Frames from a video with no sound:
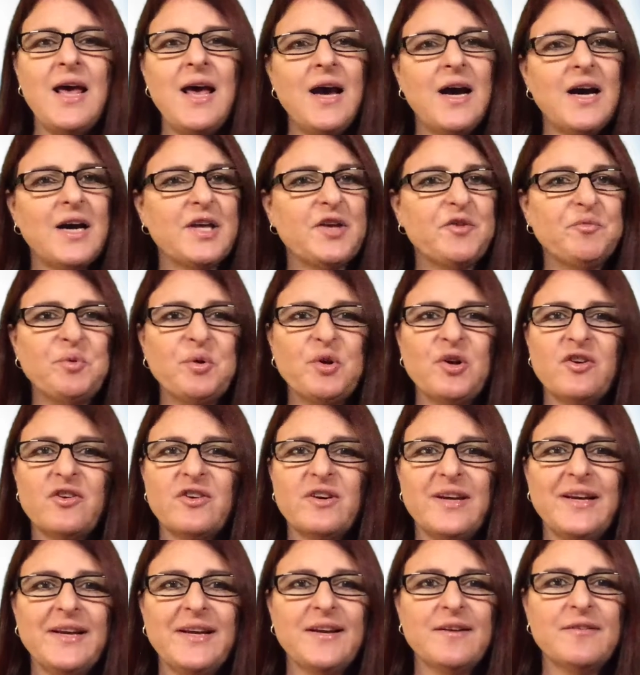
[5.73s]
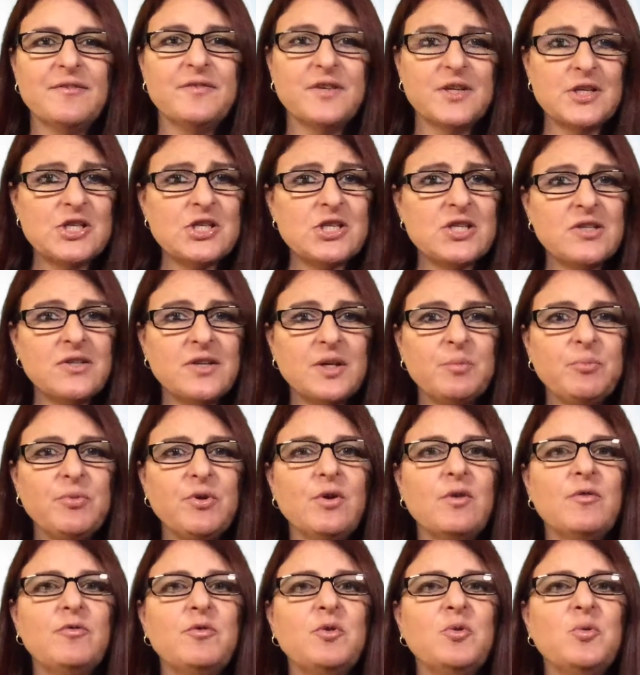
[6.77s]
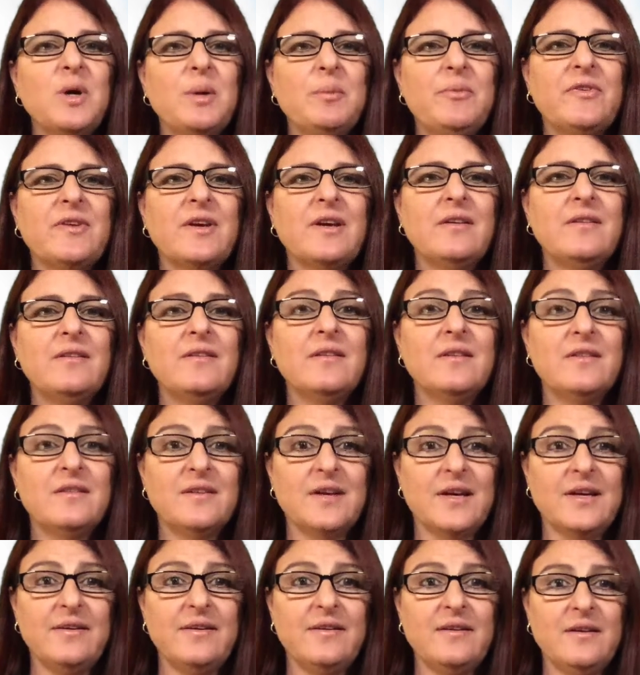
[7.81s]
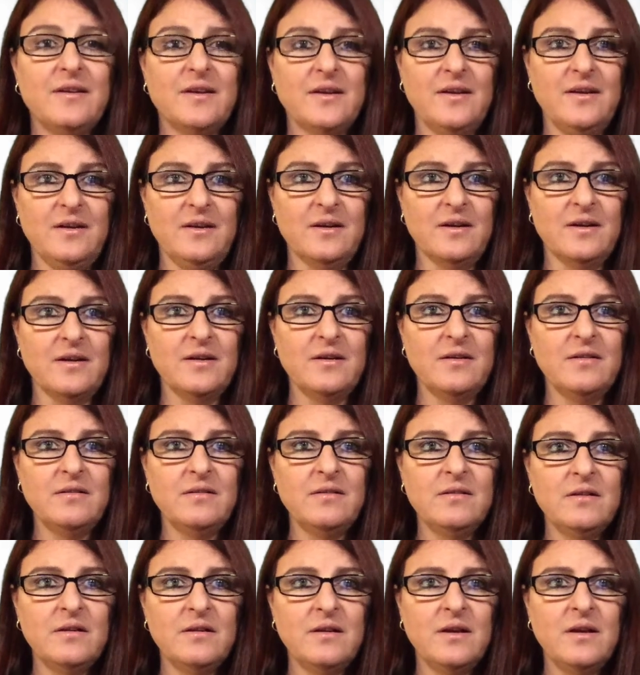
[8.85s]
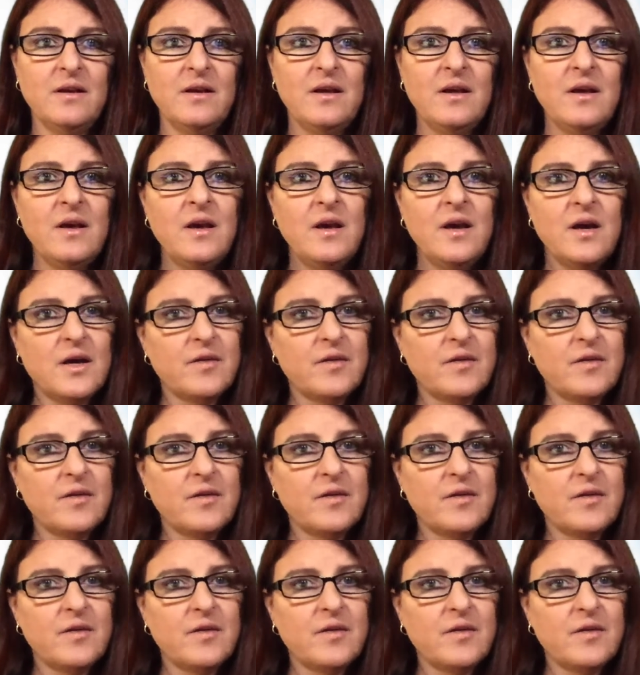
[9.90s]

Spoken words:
I have been creating functional and beautiful websites since 1999.